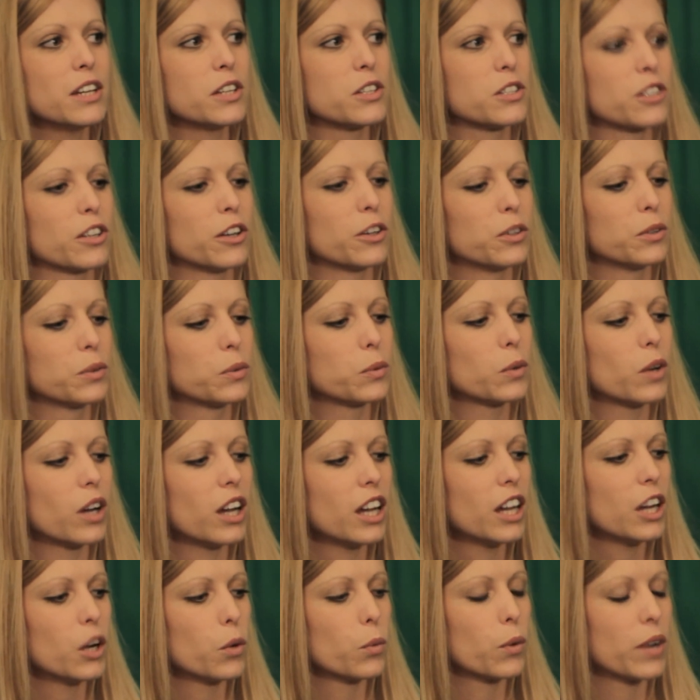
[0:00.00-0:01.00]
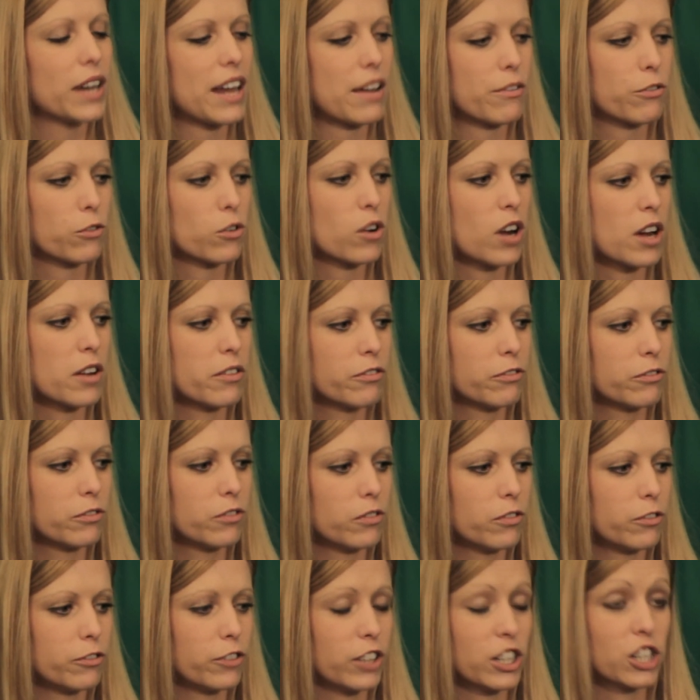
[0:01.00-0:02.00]
So whenever I've
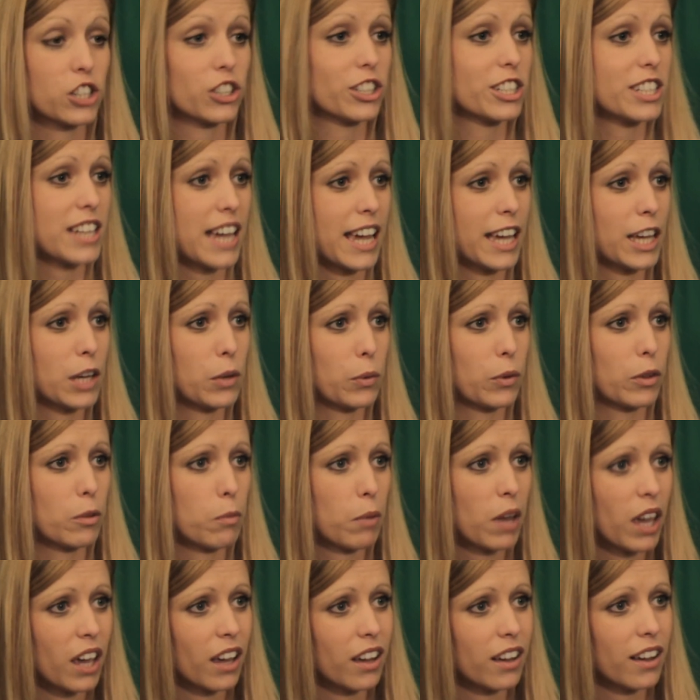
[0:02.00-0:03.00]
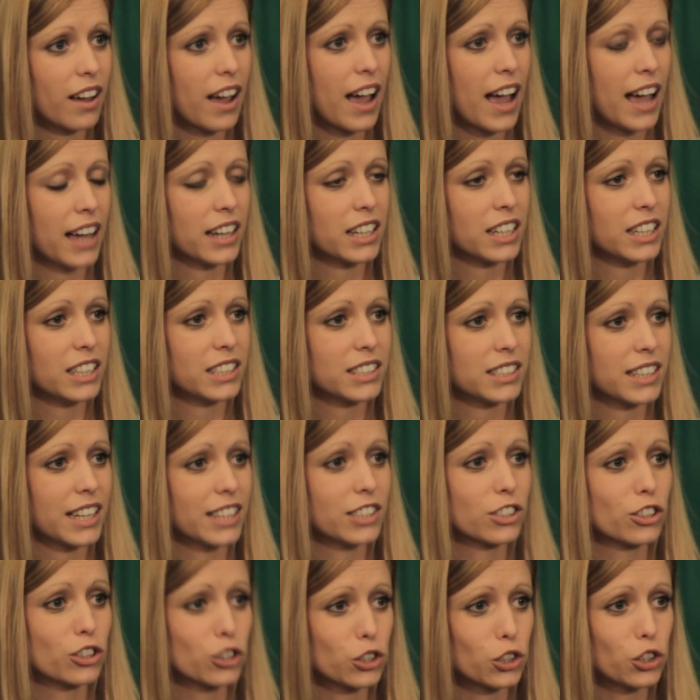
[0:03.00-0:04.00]
finished a take with Pete and he
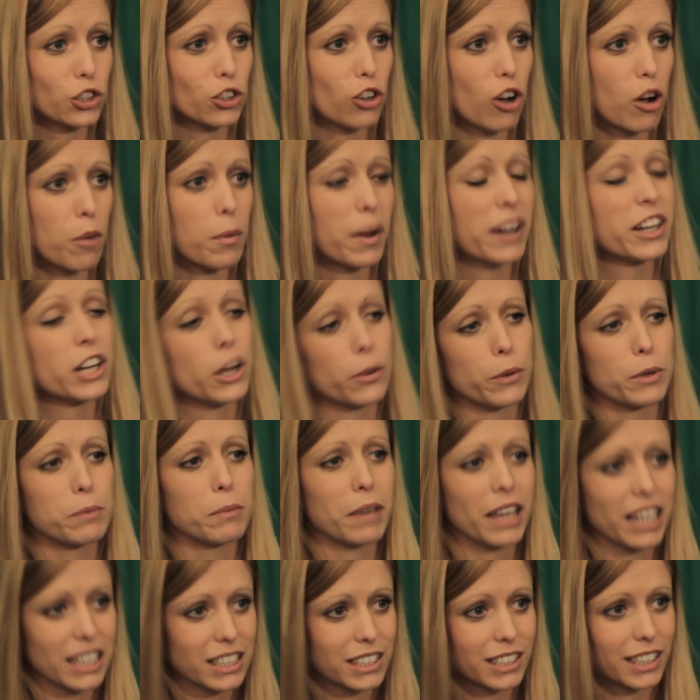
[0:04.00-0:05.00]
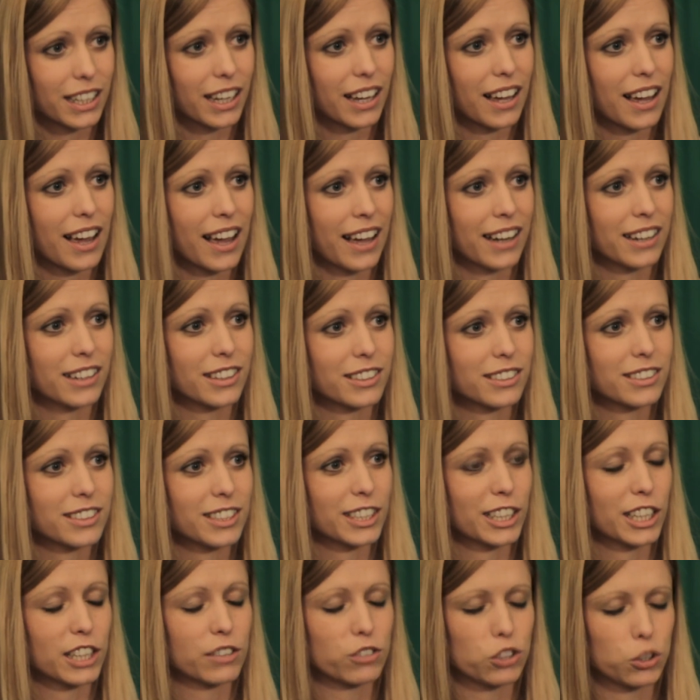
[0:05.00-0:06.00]
says good job, I know he means it and
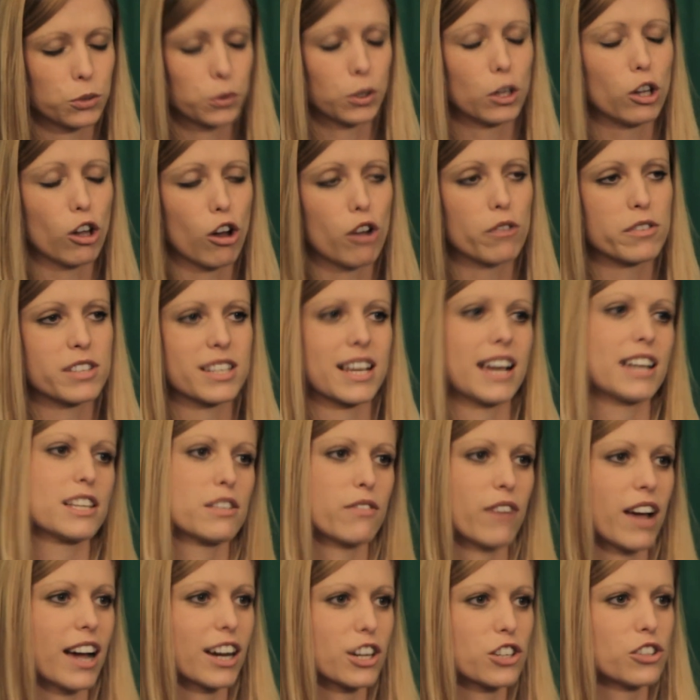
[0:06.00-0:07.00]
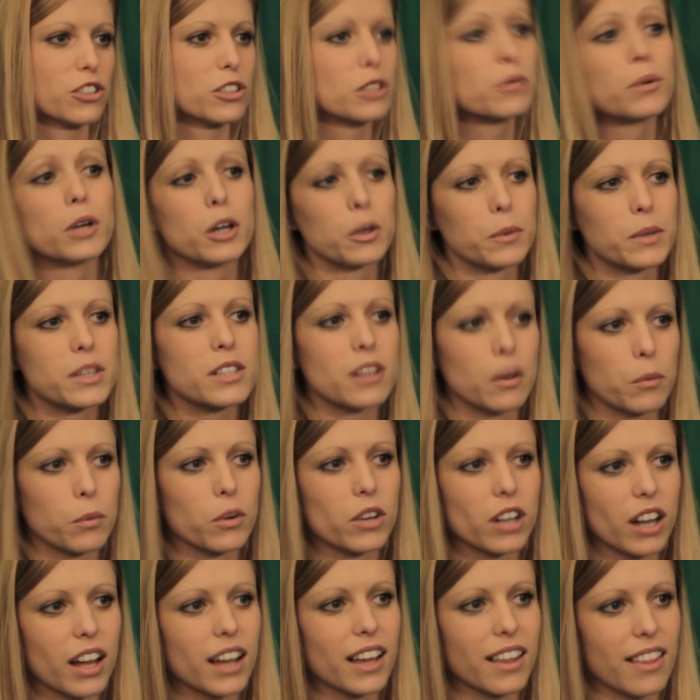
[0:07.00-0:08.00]
it gives you a lot of satisfaction to work with
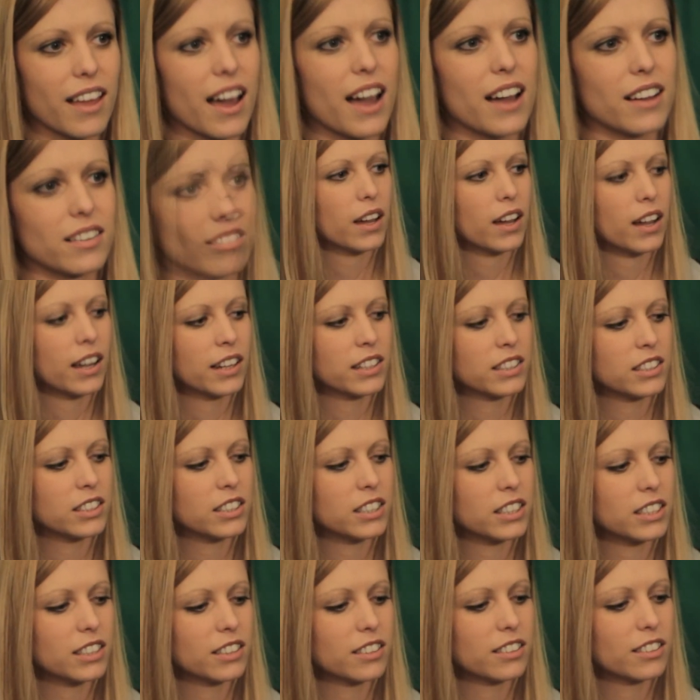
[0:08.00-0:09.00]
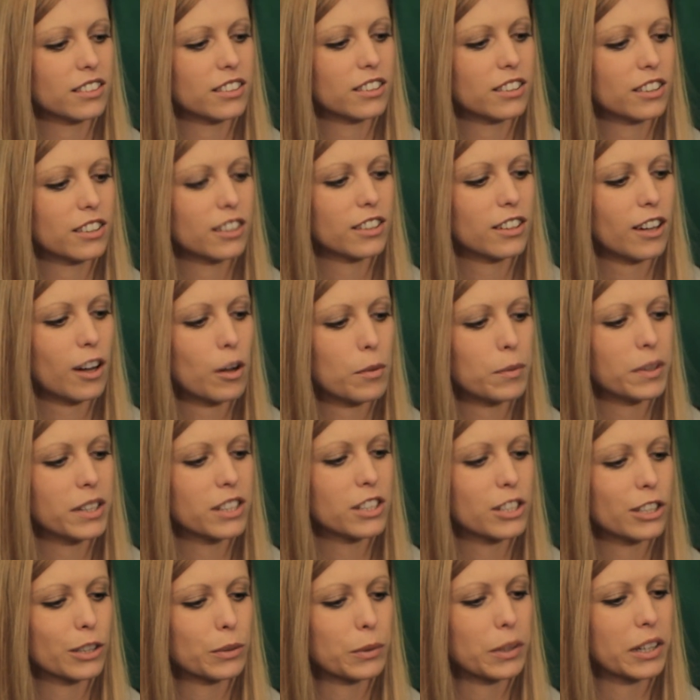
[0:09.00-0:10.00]
someone like that. I didn't come
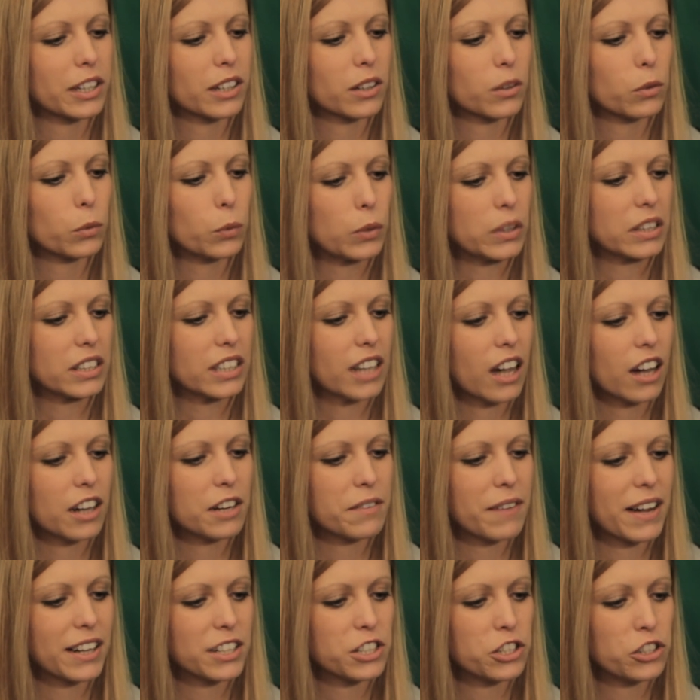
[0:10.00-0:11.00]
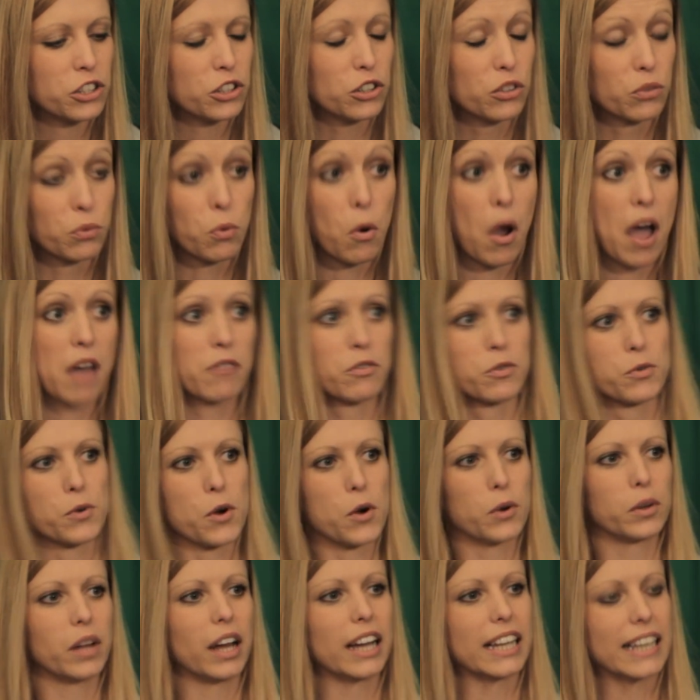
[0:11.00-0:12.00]
into it with the kind of attitude of whatever
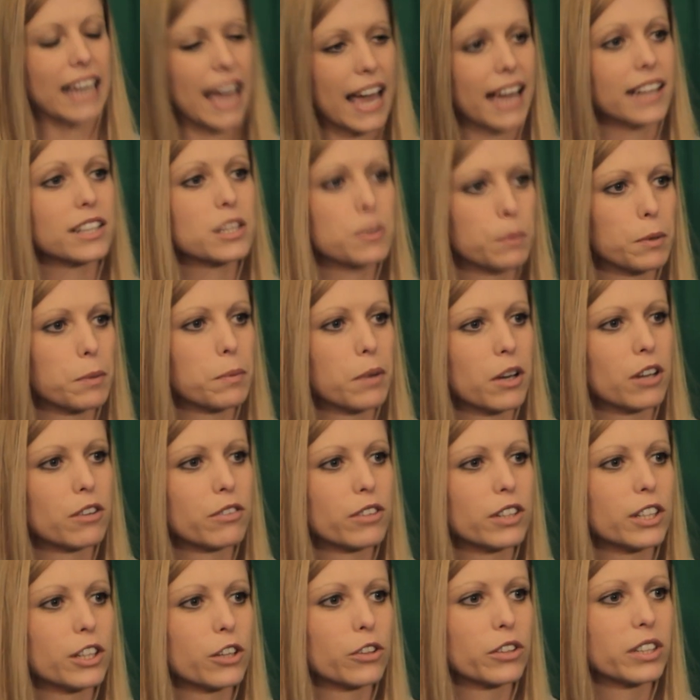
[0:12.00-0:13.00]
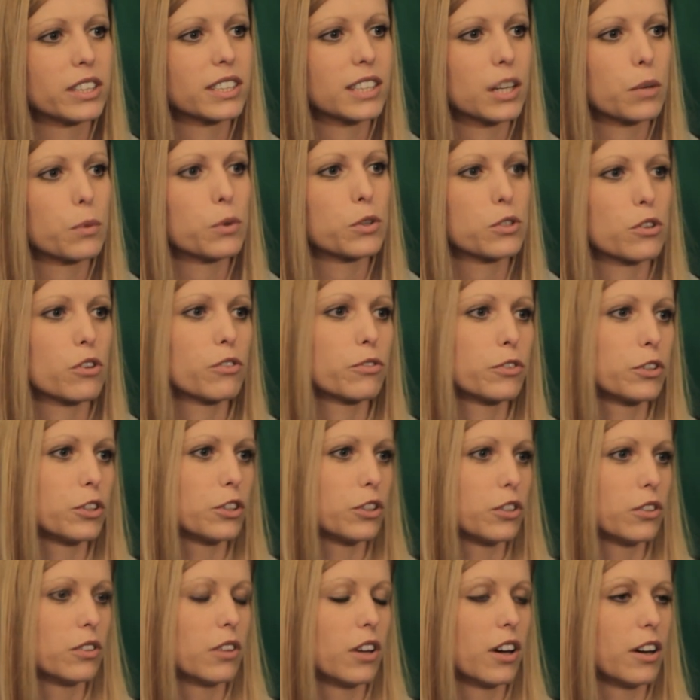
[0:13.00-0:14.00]
role I get to be perfectly honest. I was offered
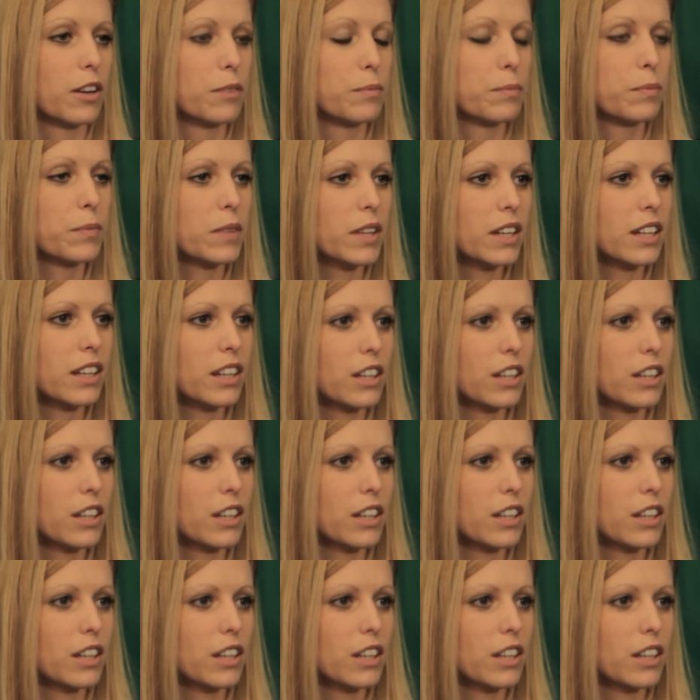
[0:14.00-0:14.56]
um,